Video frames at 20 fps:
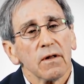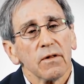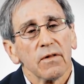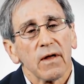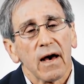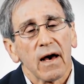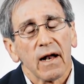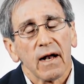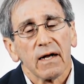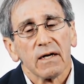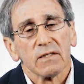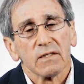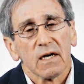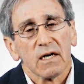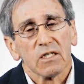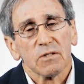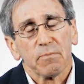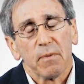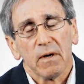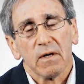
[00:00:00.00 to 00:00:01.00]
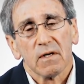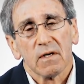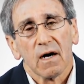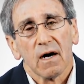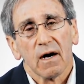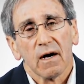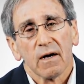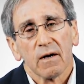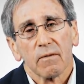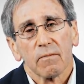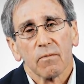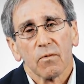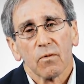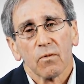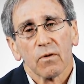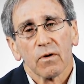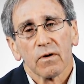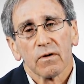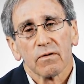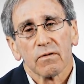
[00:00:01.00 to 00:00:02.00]
that as I spend time
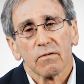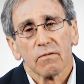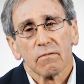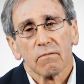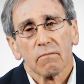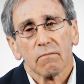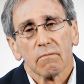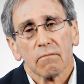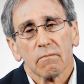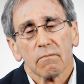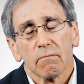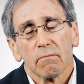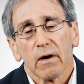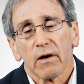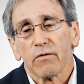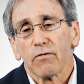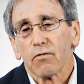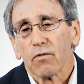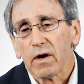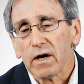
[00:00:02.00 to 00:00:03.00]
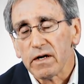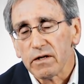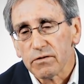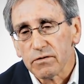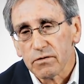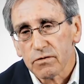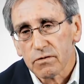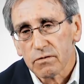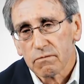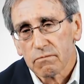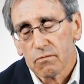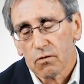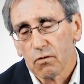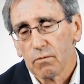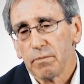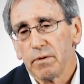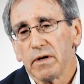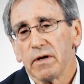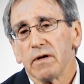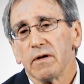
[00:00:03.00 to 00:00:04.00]
with my friends
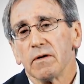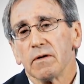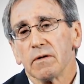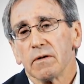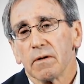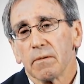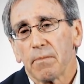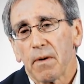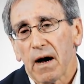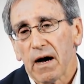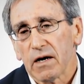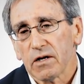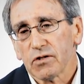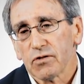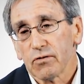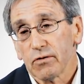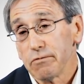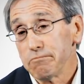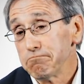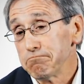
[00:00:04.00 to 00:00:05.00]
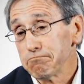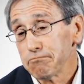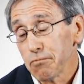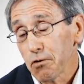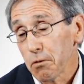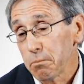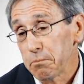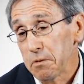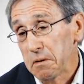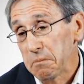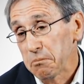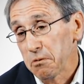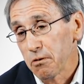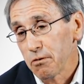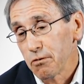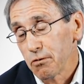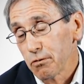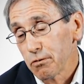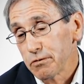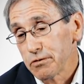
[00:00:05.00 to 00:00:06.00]
who've been in the pastorate,
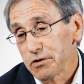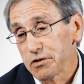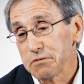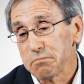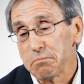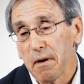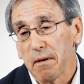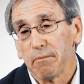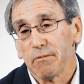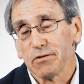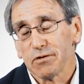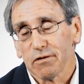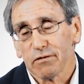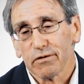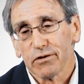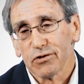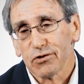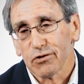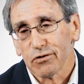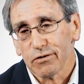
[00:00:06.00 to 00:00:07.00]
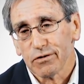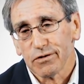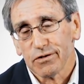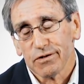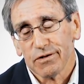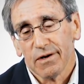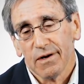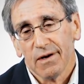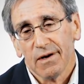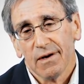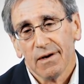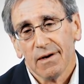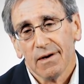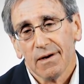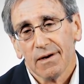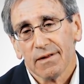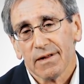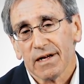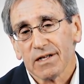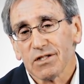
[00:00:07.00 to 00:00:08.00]
people who are just members of the church,
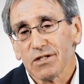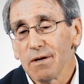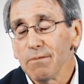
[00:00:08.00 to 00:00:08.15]
that